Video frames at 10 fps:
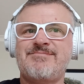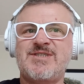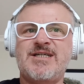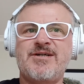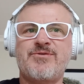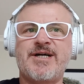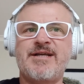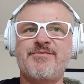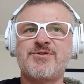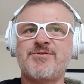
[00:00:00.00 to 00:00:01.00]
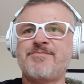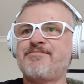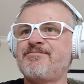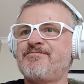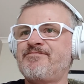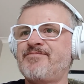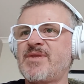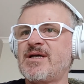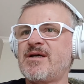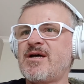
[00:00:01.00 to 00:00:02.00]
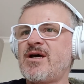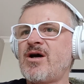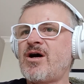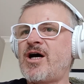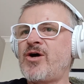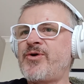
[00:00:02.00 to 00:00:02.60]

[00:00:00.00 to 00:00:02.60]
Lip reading: I'm going to write never true. I